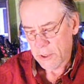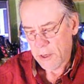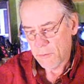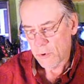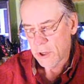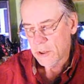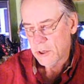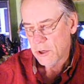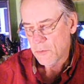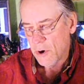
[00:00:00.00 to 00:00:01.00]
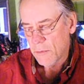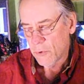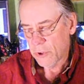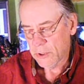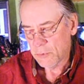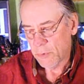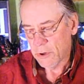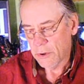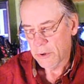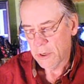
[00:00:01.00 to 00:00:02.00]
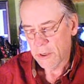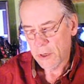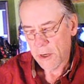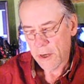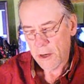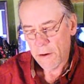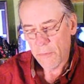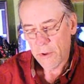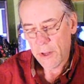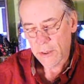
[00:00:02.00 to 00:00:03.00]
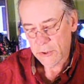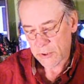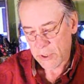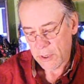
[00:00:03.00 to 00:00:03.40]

and we'll continue on with this build in the next